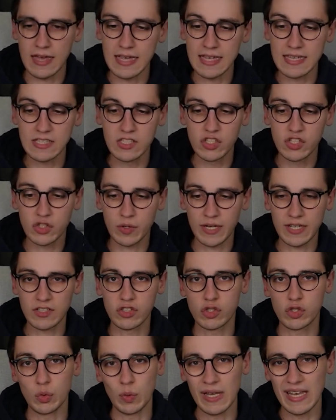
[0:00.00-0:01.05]
strings
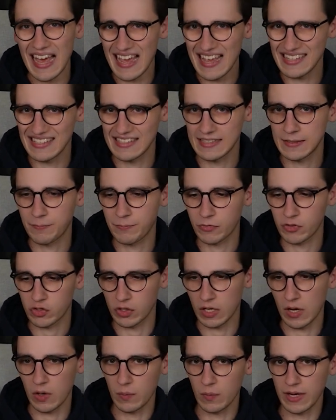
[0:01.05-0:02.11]
to less, so
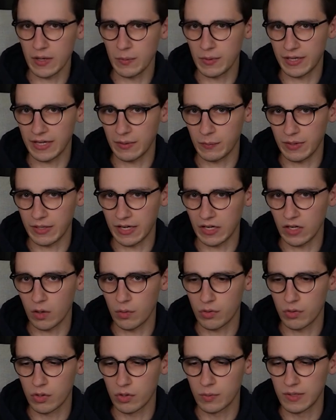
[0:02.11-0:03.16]
that way we can go
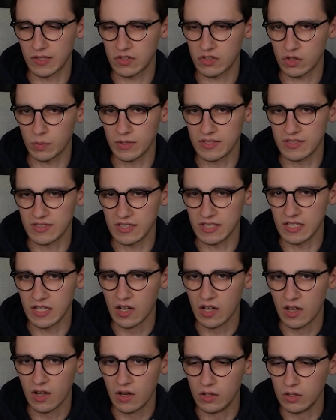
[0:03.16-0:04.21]
through it. So we see
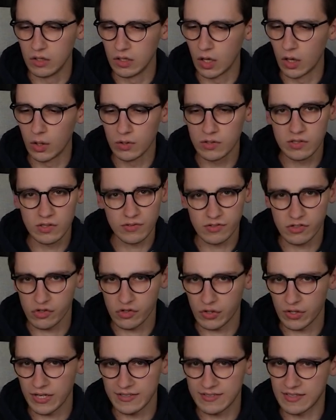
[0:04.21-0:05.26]
loads of
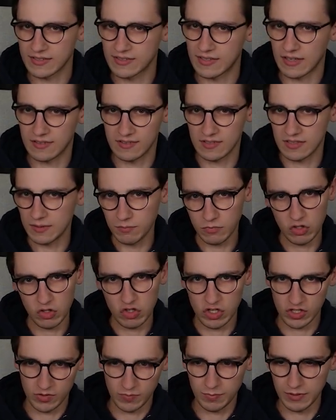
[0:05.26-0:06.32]
strings that seem to
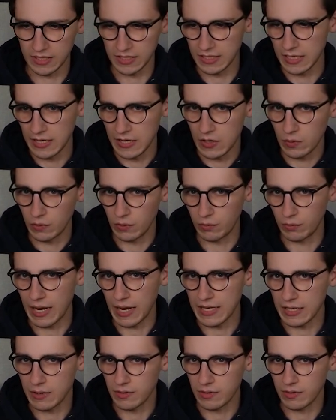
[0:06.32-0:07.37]
just be
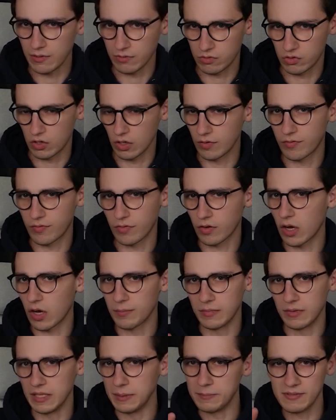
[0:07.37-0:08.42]
random stuff from
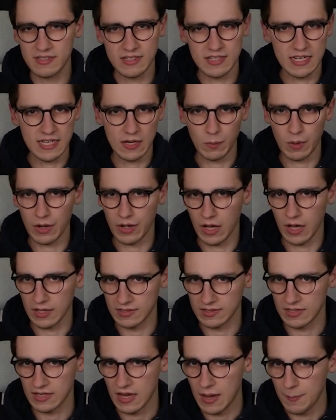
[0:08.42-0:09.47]
libc and whatnot.
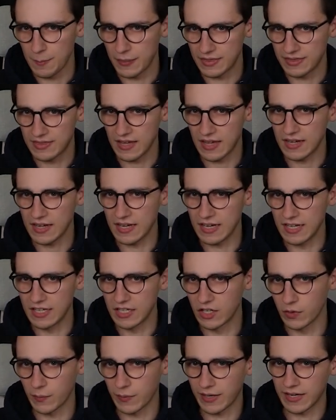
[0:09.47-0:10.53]
But then here
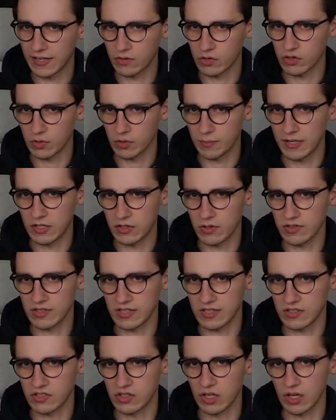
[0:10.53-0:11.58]
we get to some interesting
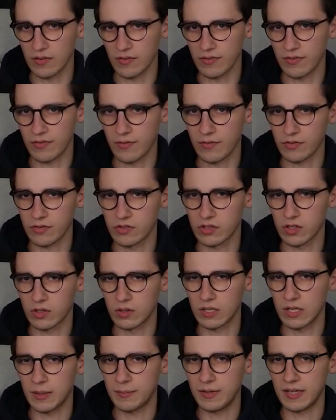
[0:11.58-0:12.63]
stuff. So
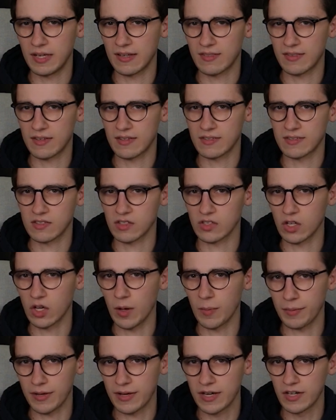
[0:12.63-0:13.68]
let me get this up
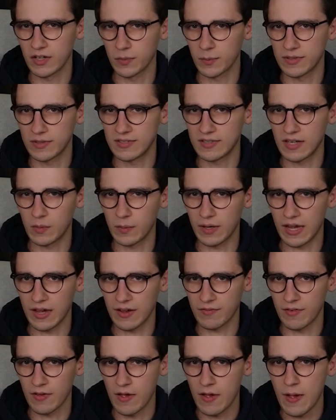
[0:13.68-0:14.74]
here. We see that we have
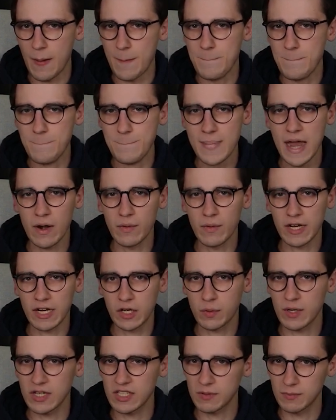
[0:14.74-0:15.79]
Merry
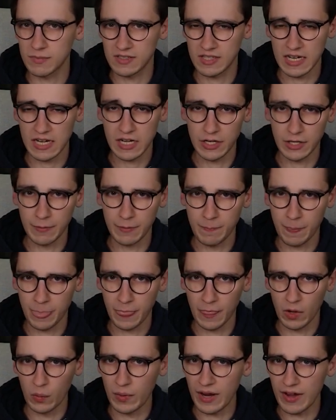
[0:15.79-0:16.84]
Christmas here.
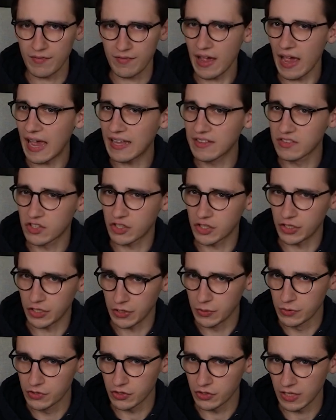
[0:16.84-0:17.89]
We have enter
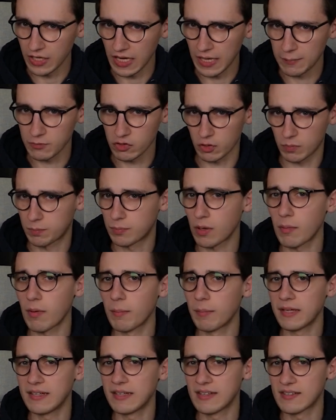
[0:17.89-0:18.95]
username. So
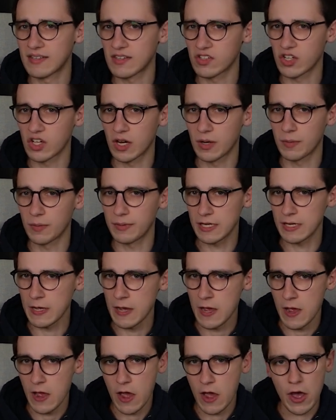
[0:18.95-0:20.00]
probably this is going to be
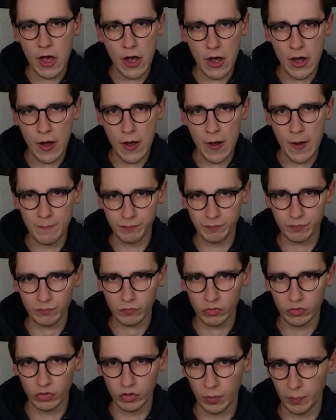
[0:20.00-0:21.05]
the
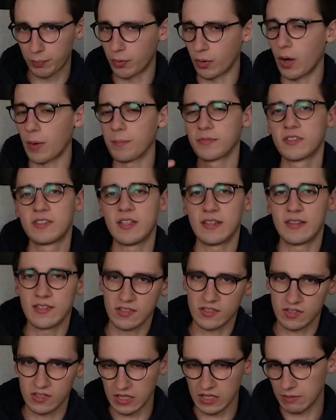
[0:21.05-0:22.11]
prompt that this